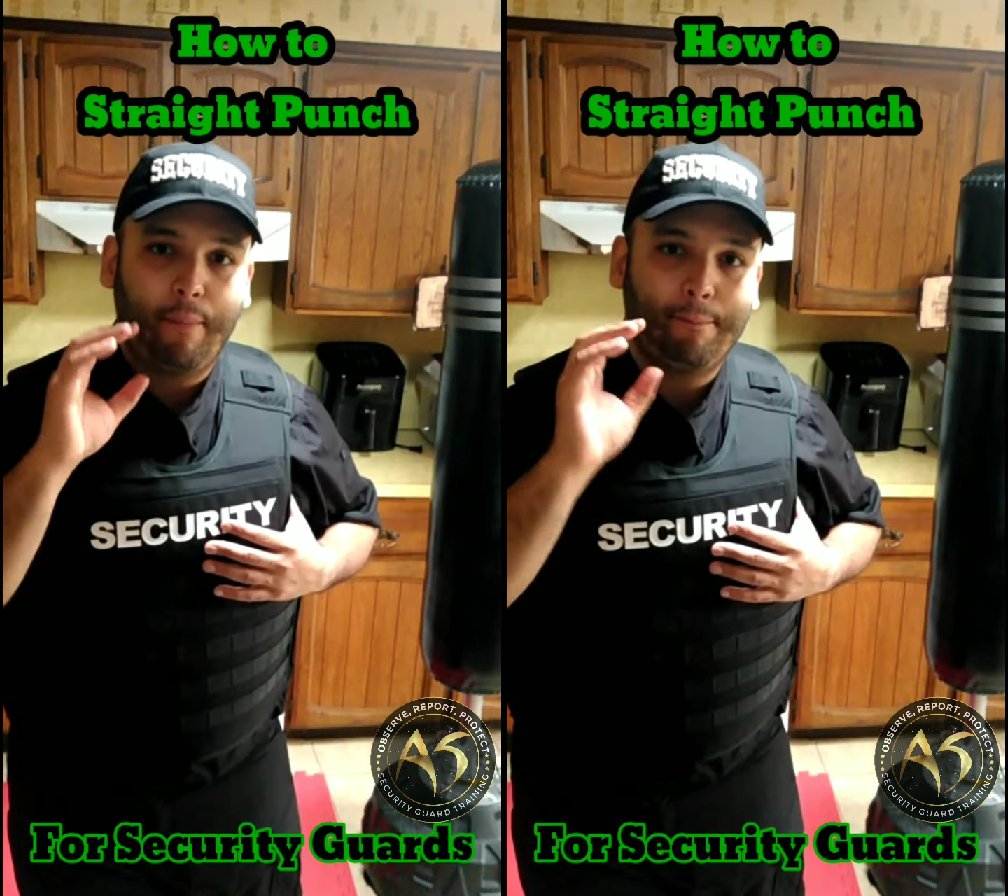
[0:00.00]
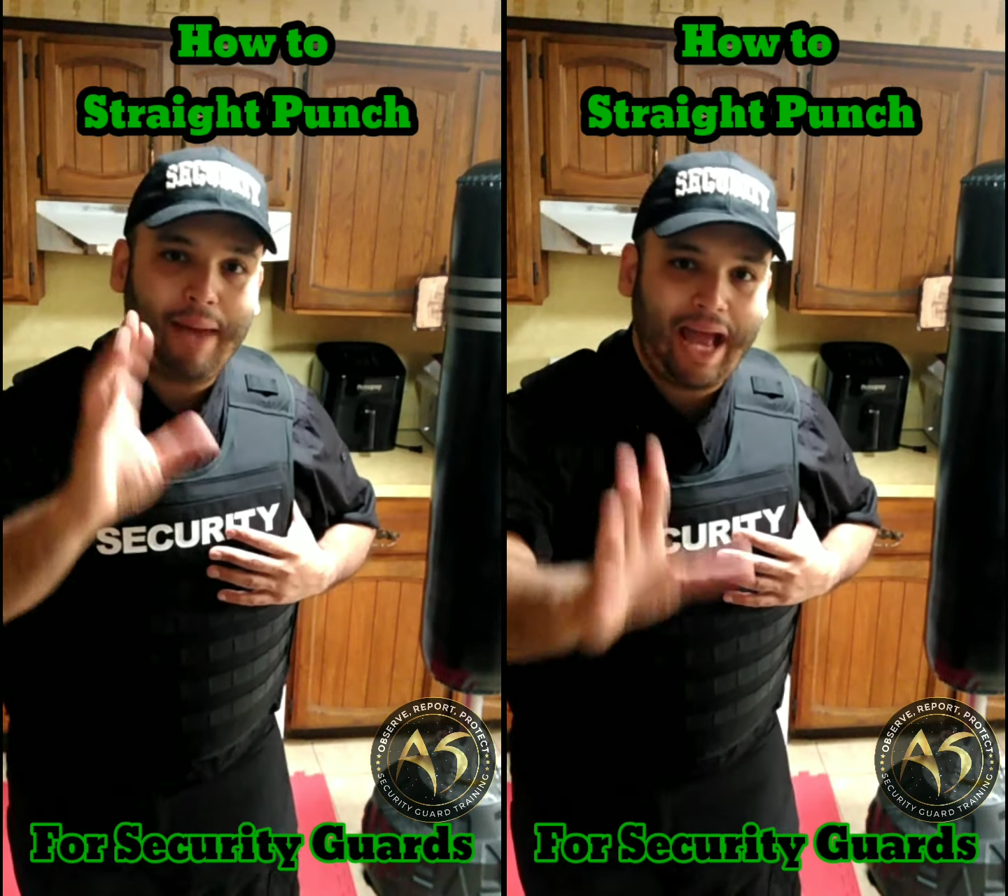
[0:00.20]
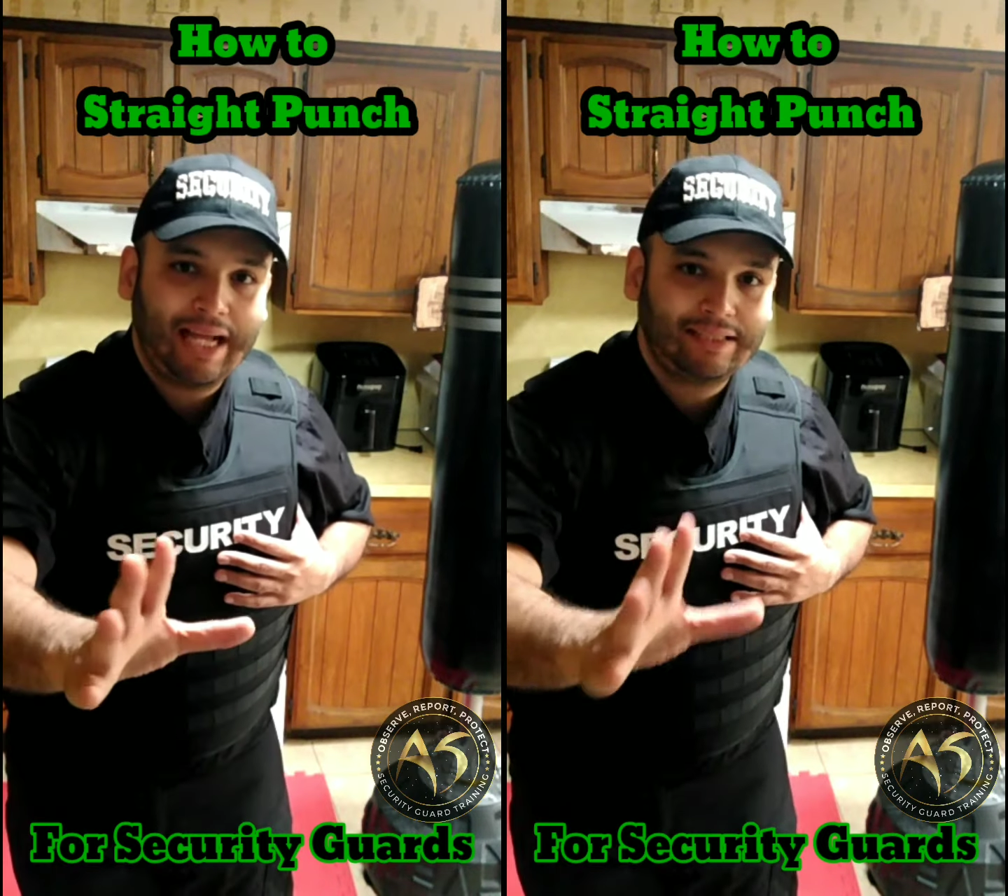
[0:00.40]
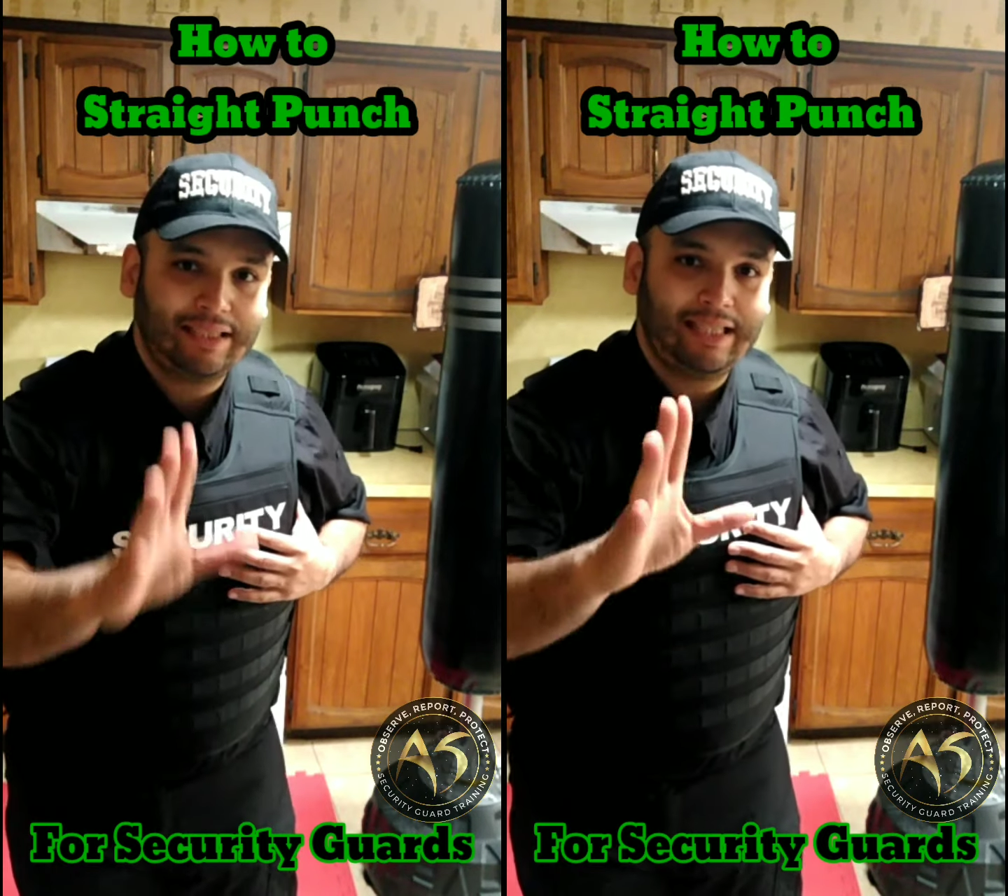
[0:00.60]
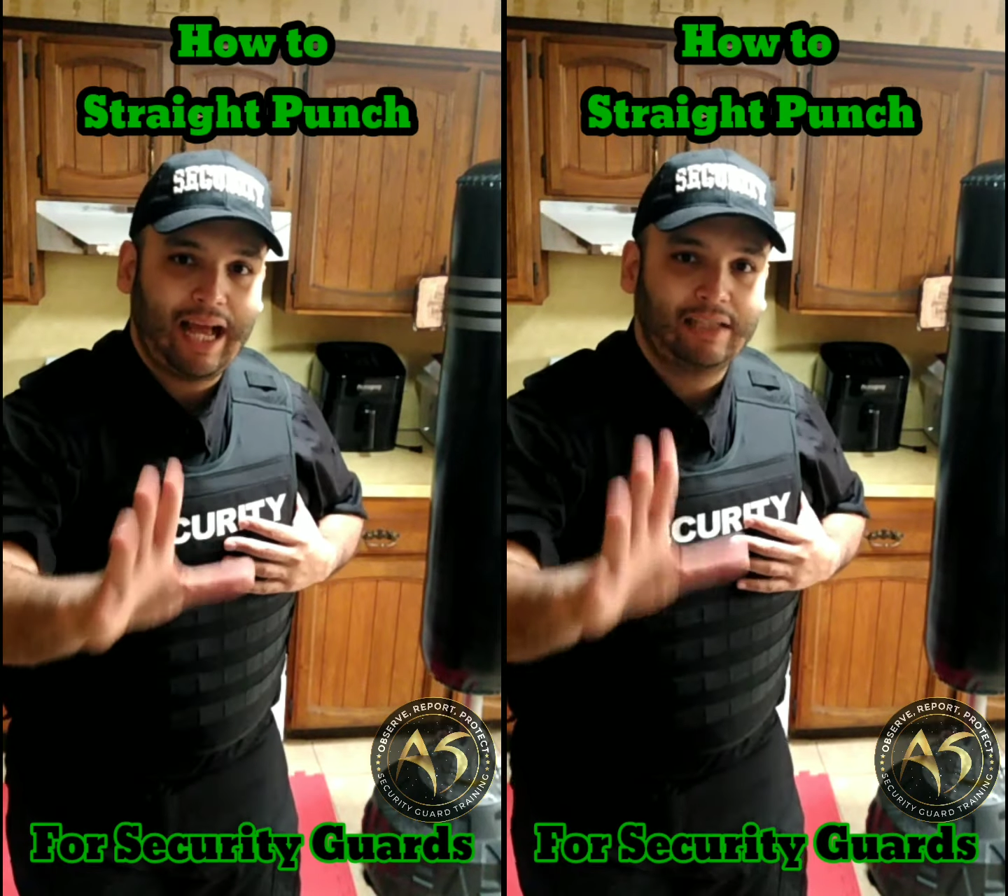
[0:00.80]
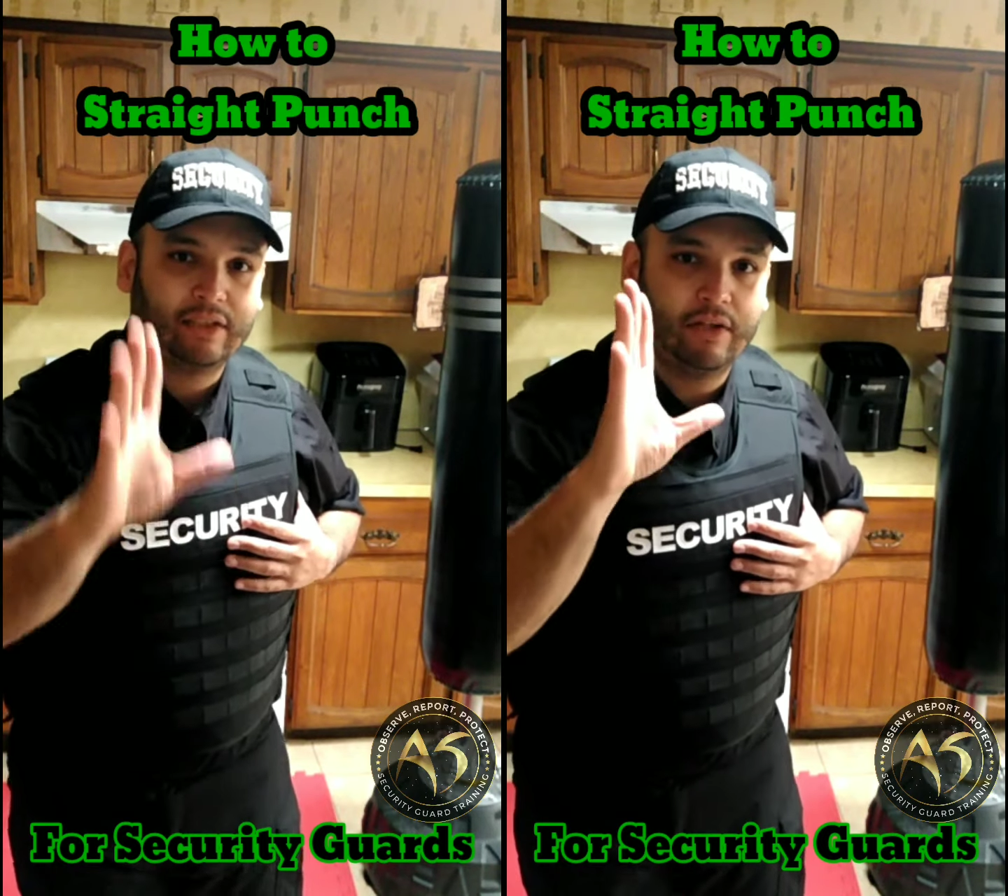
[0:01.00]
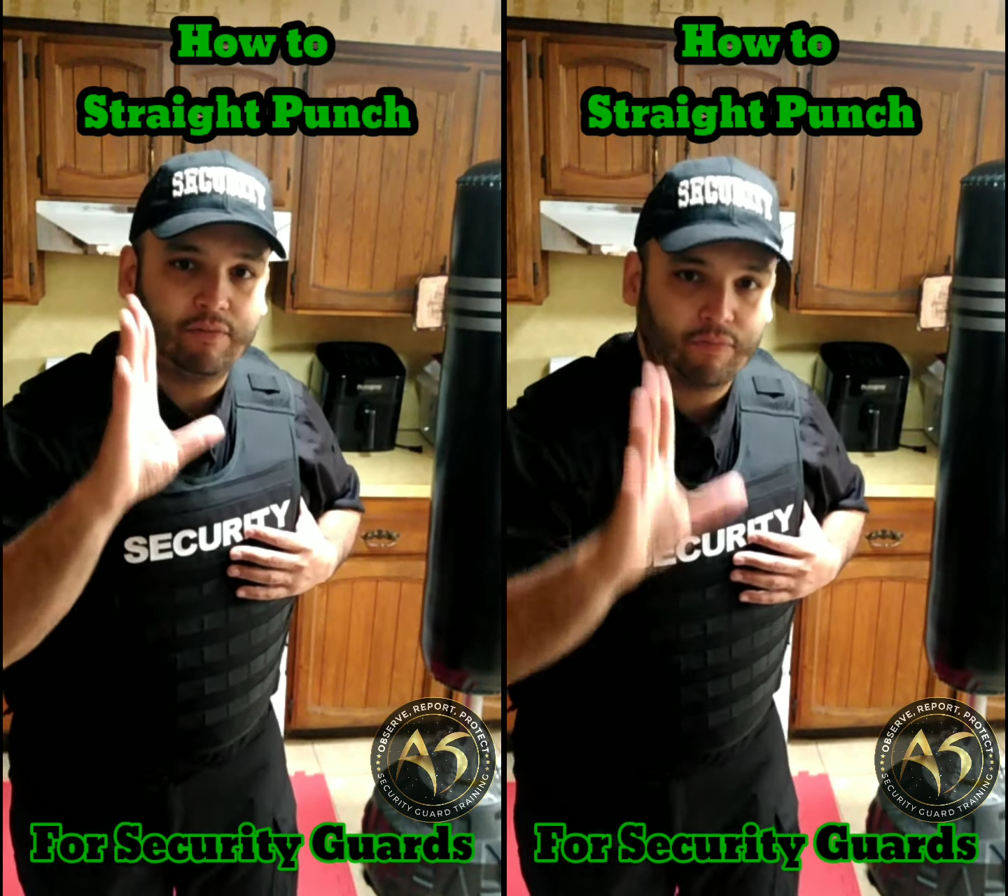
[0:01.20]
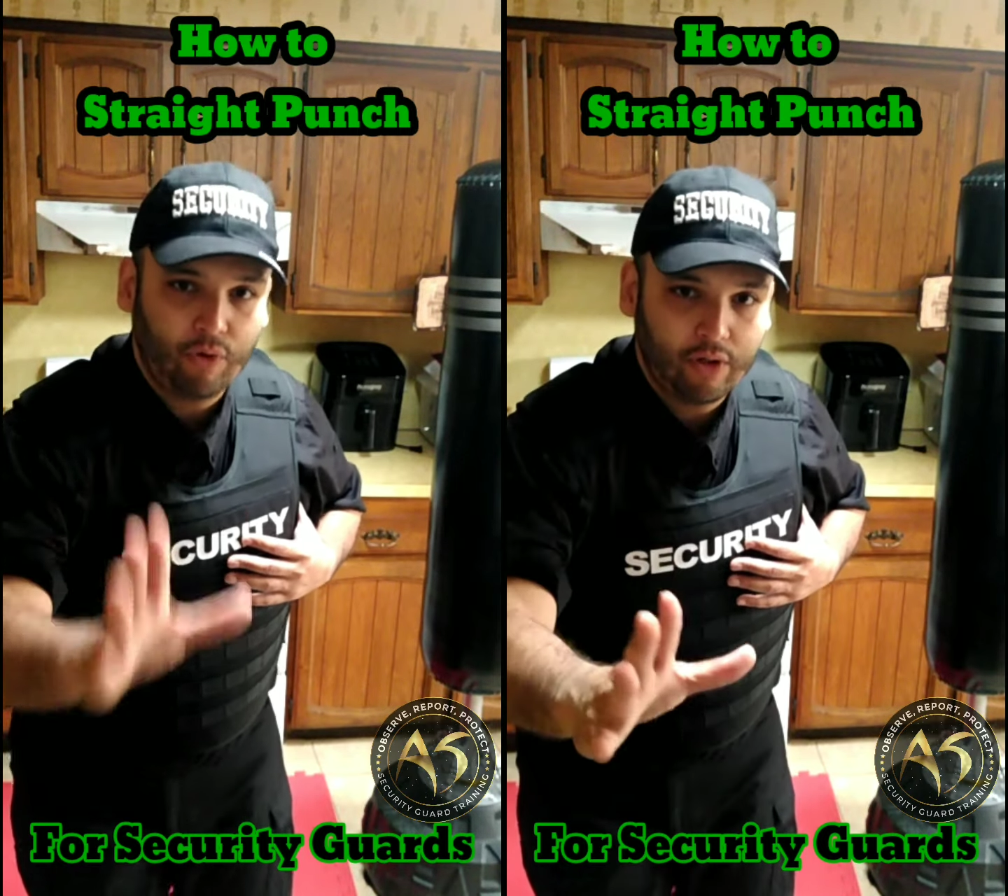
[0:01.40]
the mass that's in
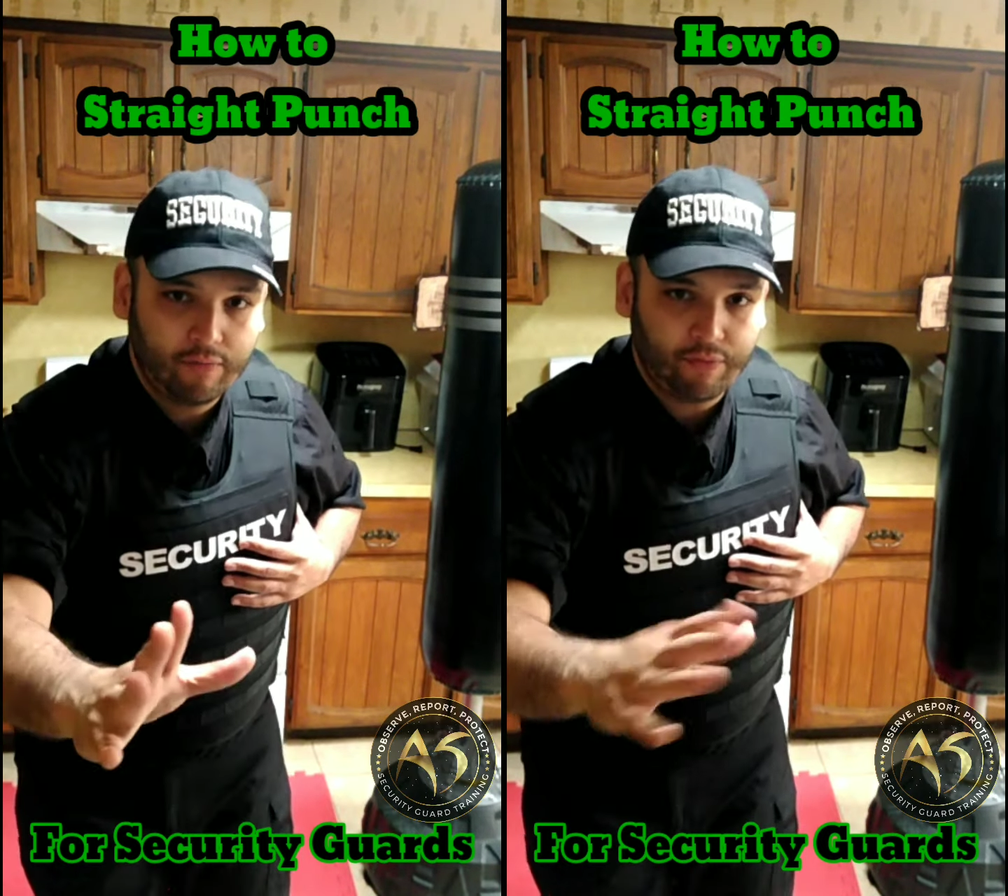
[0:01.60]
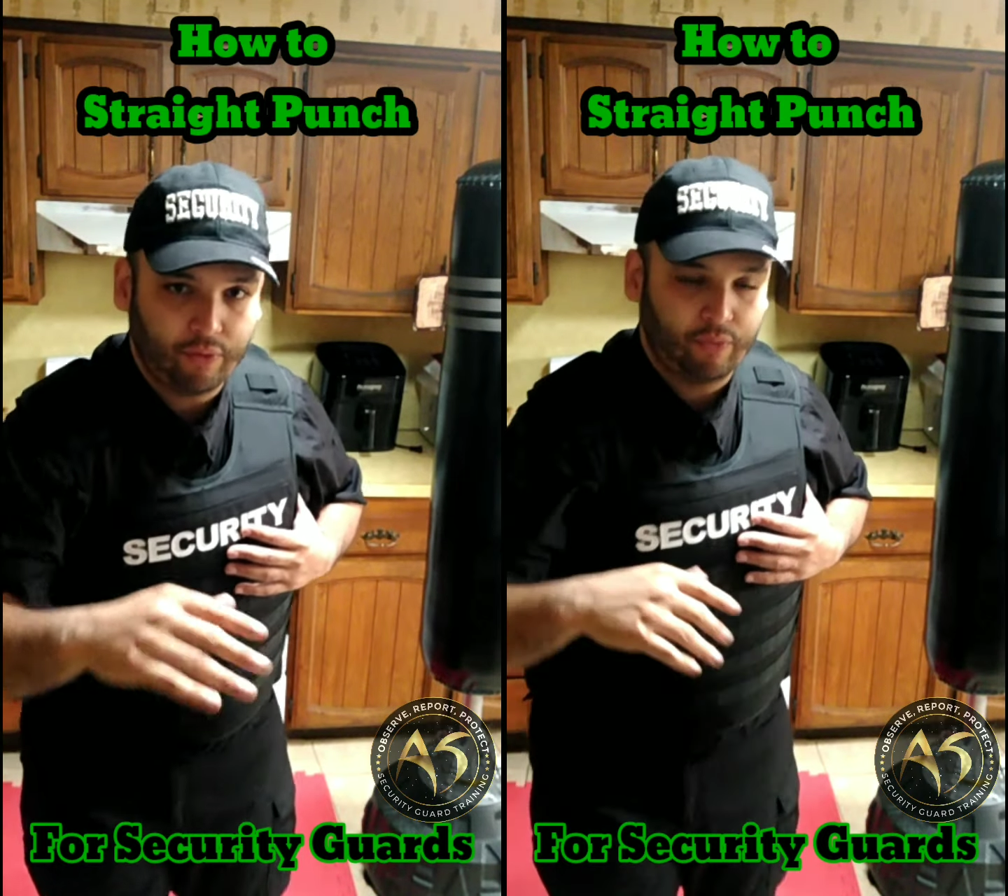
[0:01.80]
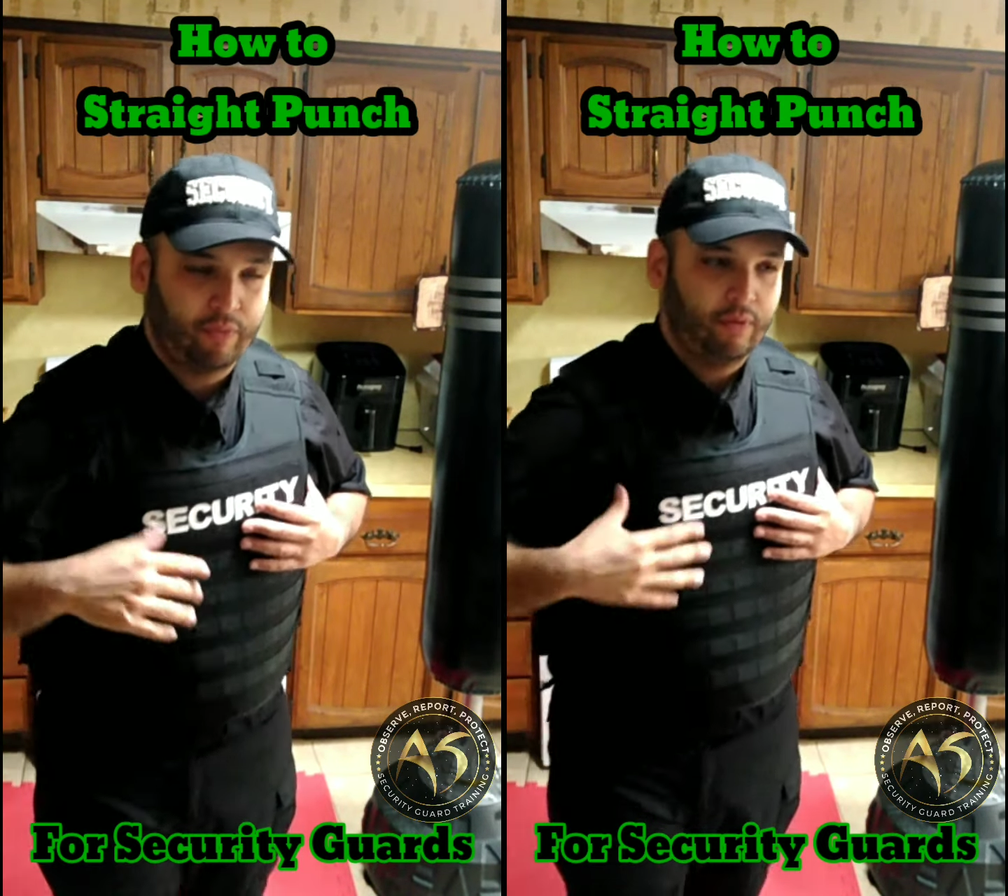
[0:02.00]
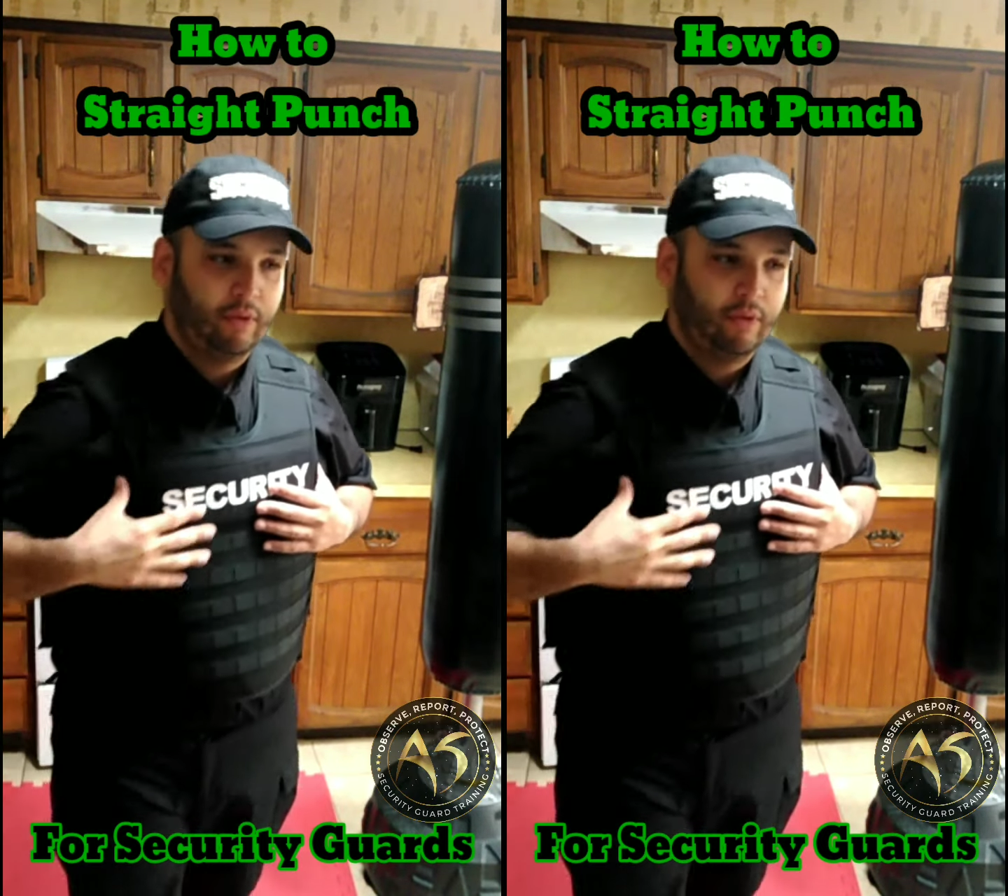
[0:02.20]
front of you.